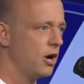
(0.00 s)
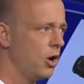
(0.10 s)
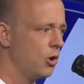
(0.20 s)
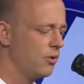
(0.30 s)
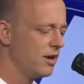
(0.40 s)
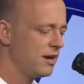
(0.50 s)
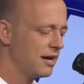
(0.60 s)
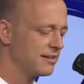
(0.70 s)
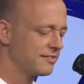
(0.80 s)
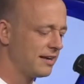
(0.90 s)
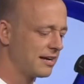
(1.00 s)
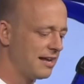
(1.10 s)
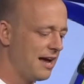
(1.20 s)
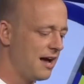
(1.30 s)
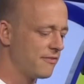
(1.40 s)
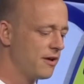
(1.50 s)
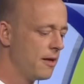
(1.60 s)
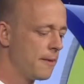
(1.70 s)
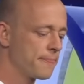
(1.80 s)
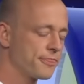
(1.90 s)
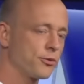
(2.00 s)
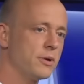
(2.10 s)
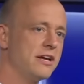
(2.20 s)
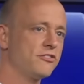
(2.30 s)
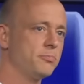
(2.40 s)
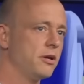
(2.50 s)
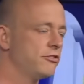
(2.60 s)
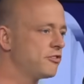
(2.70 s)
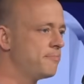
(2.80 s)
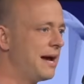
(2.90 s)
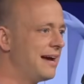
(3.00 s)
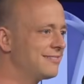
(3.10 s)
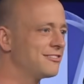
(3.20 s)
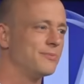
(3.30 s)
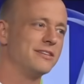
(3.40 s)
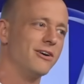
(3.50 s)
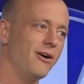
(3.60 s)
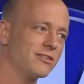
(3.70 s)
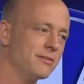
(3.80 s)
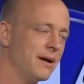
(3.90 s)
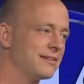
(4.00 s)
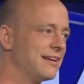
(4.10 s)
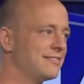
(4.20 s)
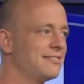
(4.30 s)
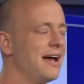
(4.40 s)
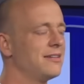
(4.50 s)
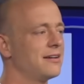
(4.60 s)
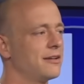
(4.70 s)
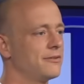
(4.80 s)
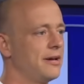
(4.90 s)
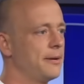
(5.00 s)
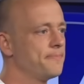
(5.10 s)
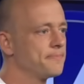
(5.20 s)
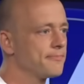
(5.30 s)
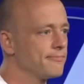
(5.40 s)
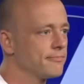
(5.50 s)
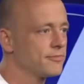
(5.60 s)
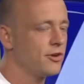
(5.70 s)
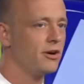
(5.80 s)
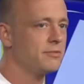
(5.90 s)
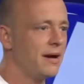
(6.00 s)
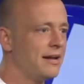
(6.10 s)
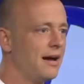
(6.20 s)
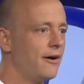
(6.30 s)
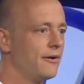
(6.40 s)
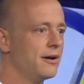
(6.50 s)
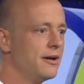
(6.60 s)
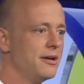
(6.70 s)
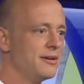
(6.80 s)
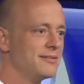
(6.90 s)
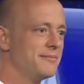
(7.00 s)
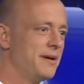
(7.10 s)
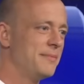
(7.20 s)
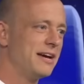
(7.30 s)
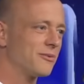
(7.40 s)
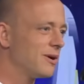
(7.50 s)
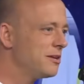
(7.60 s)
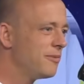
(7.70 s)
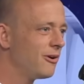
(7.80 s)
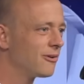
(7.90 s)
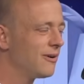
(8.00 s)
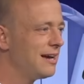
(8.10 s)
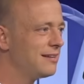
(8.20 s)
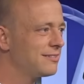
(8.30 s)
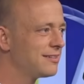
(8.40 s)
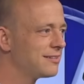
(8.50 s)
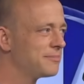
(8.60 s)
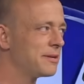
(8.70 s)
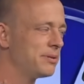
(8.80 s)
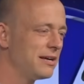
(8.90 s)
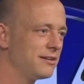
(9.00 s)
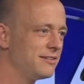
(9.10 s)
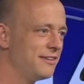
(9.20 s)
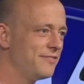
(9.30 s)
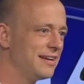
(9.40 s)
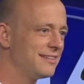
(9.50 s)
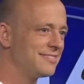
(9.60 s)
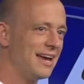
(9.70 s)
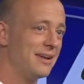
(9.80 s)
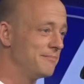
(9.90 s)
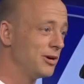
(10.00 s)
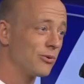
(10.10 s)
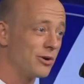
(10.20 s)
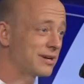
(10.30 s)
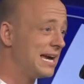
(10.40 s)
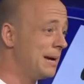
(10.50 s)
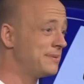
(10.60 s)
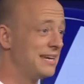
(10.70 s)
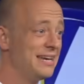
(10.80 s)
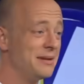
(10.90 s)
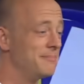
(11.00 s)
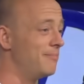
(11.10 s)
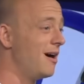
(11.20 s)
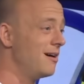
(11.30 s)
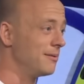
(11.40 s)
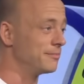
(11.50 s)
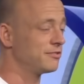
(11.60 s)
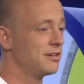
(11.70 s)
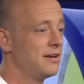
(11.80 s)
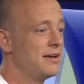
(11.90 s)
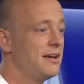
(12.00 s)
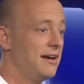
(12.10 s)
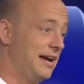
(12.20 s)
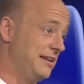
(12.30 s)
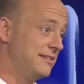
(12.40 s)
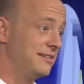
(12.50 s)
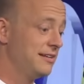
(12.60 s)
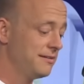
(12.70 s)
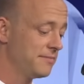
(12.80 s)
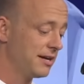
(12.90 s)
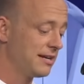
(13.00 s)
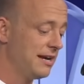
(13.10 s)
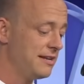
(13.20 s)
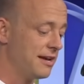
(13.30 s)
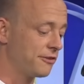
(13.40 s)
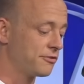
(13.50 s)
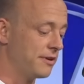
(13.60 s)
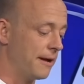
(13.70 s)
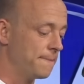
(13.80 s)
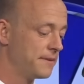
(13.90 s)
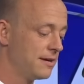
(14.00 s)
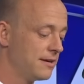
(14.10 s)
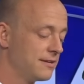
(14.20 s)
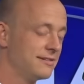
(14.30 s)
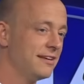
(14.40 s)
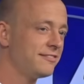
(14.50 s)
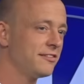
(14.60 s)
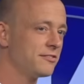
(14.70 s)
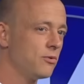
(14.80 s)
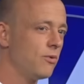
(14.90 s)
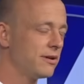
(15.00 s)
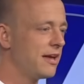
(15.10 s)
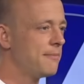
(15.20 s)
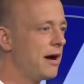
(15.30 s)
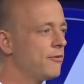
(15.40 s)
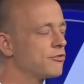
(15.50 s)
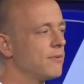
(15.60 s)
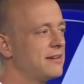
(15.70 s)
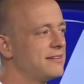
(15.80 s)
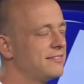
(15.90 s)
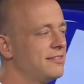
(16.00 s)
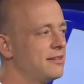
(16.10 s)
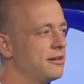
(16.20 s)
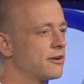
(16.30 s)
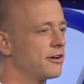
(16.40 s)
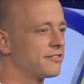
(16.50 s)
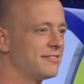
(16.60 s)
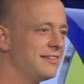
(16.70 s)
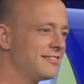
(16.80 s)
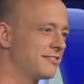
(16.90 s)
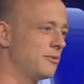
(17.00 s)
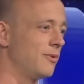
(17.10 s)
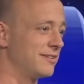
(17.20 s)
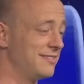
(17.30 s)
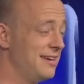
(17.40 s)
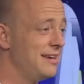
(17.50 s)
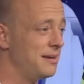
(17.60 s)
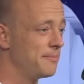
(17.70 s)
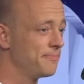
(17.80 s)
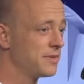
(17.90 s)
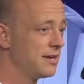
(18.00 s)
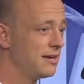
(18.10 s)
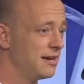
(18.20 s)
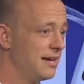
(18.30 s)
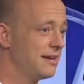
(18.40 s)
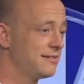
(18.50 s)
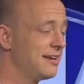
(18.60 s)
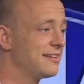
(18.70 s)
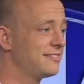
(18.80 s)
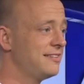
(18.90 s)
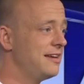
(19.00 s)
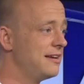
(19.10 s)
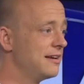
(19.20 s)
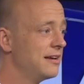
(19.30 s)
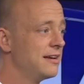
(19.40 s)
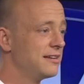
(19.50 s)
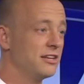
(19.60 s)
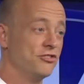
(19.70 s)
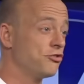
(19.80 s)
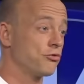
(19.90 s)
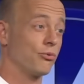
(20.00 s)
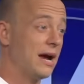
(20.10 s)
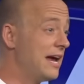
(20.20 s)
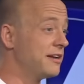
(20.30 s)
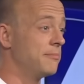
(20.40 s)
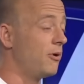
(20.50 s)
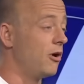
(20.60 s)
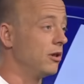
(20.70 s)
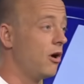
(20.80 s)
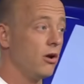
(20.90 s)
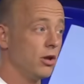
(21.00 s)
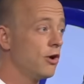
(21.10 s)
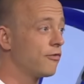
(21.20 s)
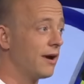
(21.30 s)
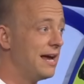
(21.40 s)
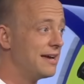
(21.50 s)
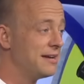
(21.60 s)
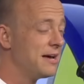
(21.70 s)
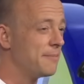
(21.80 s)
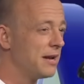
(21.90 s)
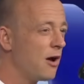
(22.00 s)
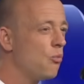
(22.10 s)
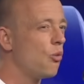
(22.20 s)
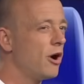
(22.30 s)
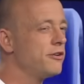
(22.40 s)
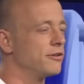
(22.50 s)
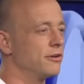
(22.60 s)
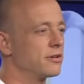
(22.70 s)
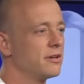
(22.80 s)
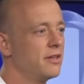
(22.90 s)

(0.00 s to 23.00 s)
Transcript: 0 in the second half. Three explosive passes. We talked about that stat the other day, talked about how Bama hadn't run the ball great. They play good defense, and Milroe kept hitting bombs. And he did again yesterday. This is the one game I was ready to see, though, because this is the one team in Tennessee that just ran the ball all over A&M. And I wondered,